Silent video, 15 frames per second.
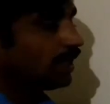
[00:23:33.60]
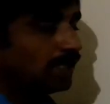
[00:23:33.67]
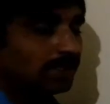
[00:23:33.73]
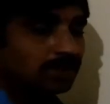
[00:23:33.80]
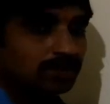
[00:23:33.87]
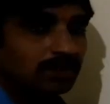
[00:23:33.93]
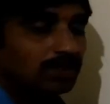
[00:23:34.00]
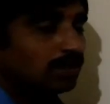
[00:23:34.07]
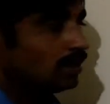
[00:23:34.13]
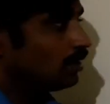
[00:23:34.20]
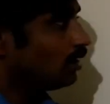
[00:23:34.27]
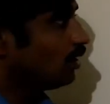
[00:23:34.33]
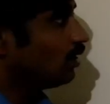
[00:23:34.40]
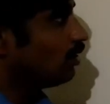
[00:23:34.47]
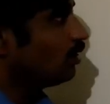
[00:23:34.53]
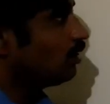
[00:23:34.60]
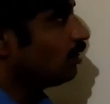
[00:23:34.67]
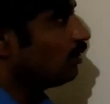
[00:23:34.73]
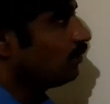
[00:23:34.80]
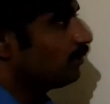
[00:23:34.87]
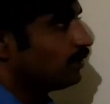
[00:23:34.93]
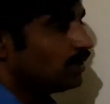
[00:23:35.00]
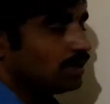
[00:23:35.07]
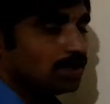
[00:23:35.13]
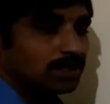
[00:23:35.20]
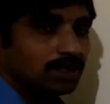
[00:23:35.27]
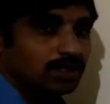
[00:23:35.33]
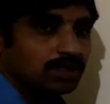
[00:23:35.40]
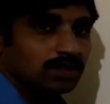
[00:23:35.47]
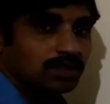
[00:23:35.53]
as law of
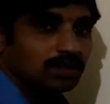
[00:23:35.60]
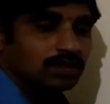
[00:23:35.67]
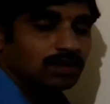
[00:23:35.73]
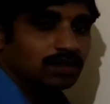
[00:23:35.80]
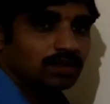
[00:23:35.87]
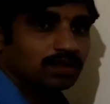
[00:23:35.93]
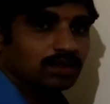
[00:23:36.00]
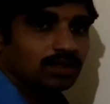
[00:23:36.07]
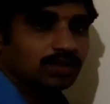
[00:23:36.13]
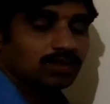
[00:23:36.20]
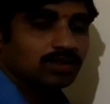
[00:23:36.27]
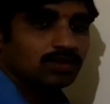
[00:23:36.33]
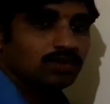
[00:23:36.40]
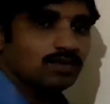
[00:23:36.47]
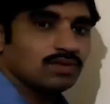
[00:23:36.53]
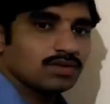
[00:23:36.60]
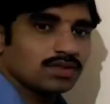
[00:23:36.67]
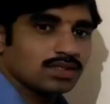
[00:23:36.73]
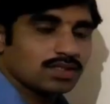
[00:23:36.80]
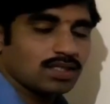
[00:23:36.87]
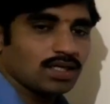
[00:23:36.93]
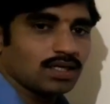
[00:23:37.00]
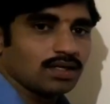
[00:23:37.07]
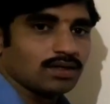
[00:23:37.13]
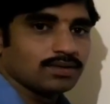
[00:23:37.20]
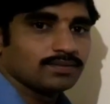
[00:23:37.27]
decreasing returns to scale.